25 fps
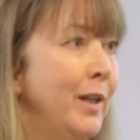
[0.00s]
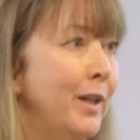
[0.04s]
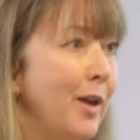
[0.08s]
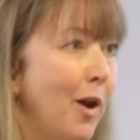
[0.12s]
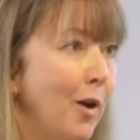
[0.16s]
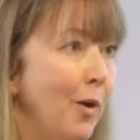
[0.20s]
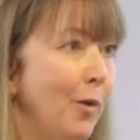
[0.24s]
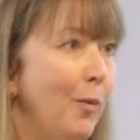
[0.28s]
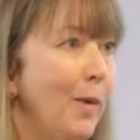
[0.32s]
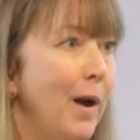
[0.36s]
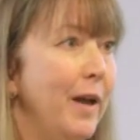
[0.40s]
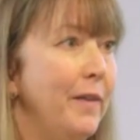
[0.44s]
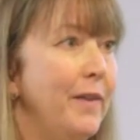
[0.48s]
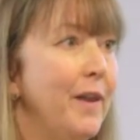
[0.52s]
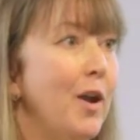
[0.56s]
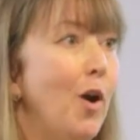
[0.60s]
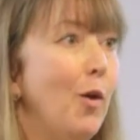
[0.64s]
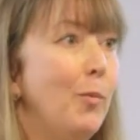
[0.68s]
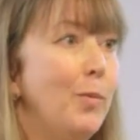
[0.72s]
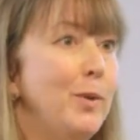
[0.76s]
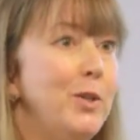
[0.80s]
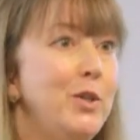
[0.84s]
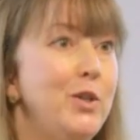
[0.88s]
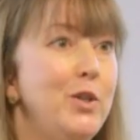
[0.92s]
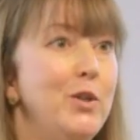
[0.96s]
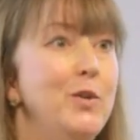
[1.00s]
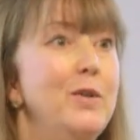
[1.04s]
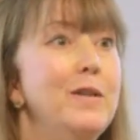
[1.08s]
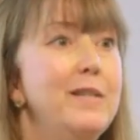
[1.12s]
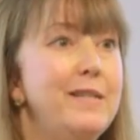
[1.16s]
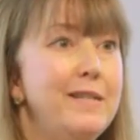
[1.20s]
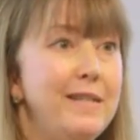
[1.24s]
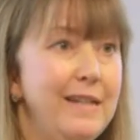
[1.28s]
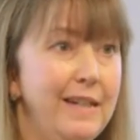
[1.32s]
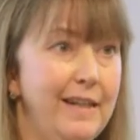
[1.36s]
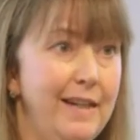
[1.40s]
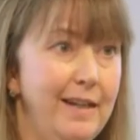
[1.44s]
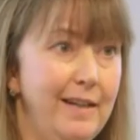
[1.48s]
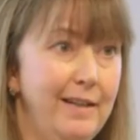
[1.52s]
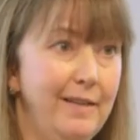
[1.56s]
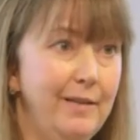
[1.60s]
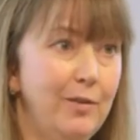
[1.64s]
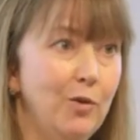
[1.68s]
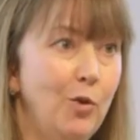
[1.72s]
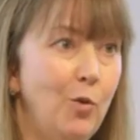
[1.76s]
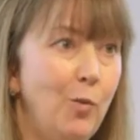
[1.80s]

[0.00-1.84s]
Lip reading: go where the opportunity is,